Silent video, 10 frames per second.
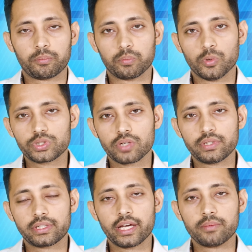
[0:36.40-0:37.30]
Most of
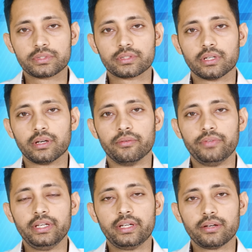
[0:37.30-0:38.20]
the times
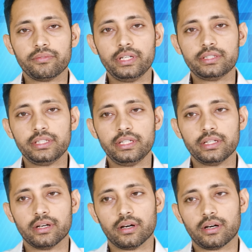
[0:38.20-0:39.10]
we
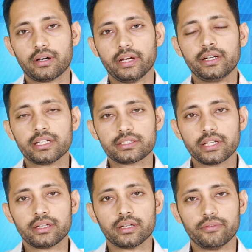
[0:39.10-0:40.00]
see
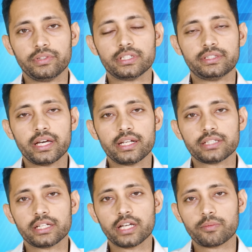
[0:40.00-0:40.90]
intestine which is there
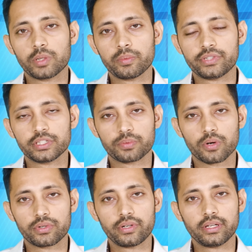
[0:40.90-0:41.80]
inside the abdomen which is
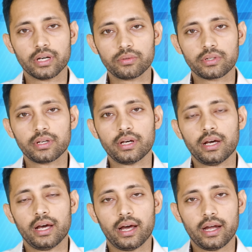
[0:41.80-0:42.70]
protruding out,
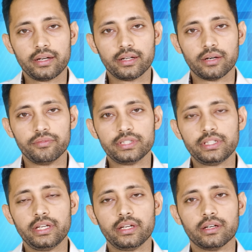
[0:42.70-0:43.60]
and we
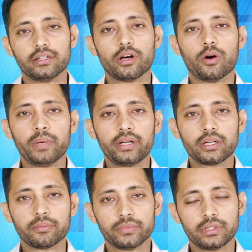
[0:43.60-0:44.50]
see the
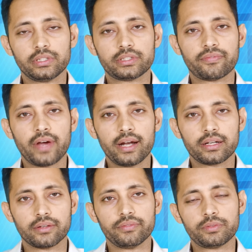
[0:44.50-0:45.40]
omentum, it's a
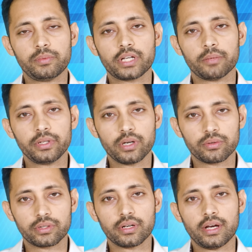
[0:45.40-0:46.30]
fat which will be coming
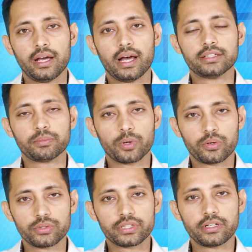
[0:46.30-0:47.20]
out as a
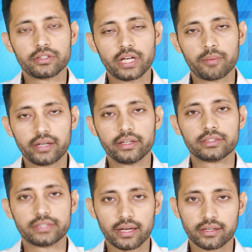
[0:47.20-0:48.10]
protrusion into the
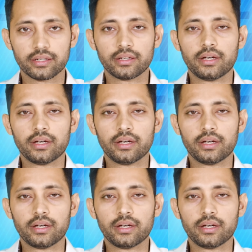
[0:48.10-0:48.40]
hernial sac.